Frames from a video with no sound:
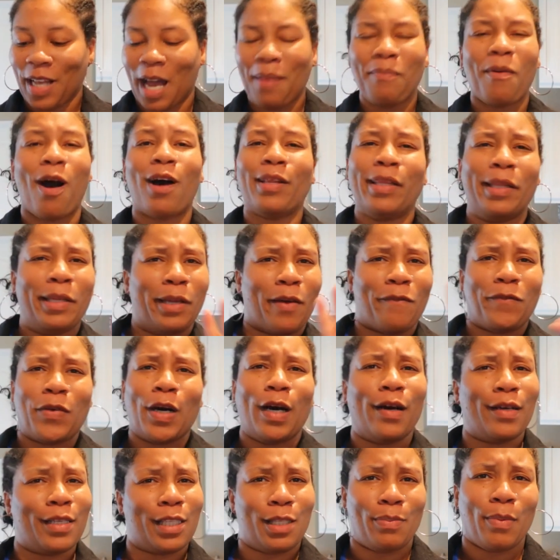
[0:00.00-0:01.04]
I'm all in the
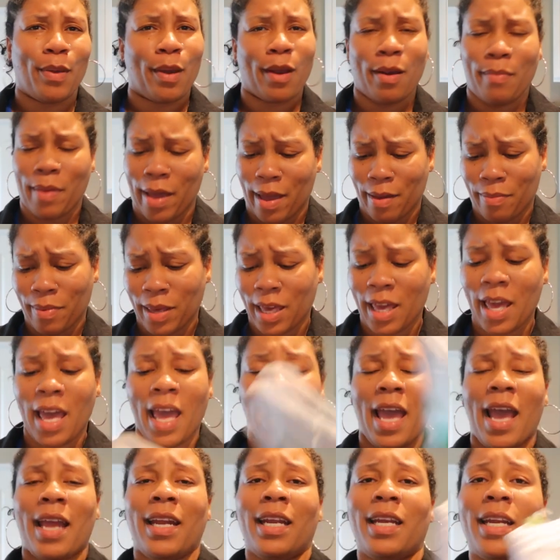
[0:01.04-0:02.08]
fall spirit, baby.
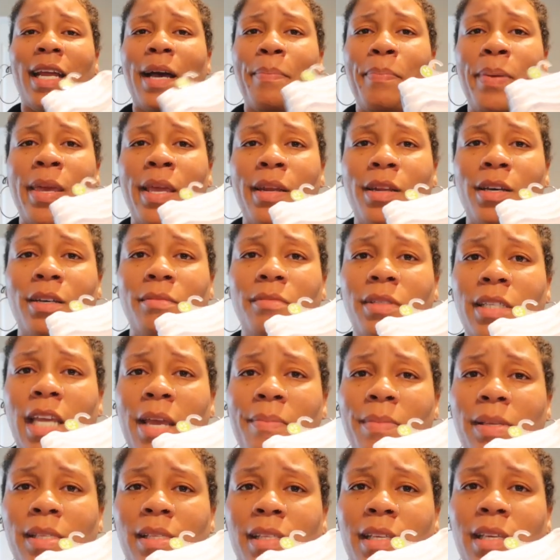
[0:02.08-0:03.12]
Then I picked up
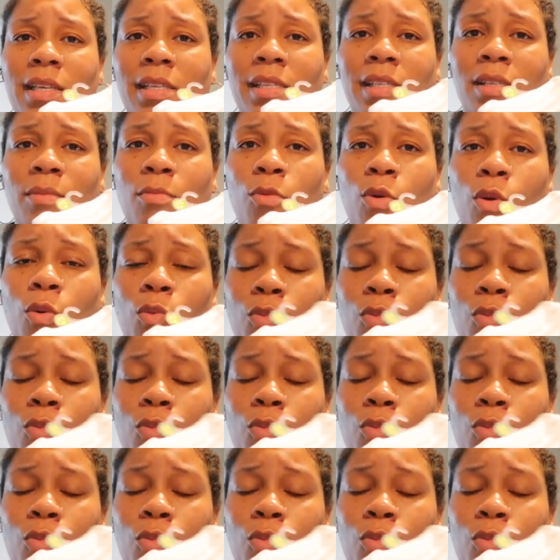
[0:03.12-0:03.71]
Jameson some more